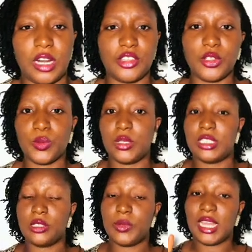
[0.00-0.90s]
But I just
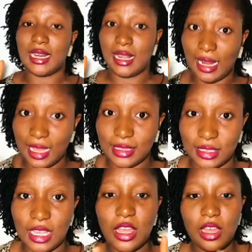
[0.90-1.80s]
want it to be at a glance.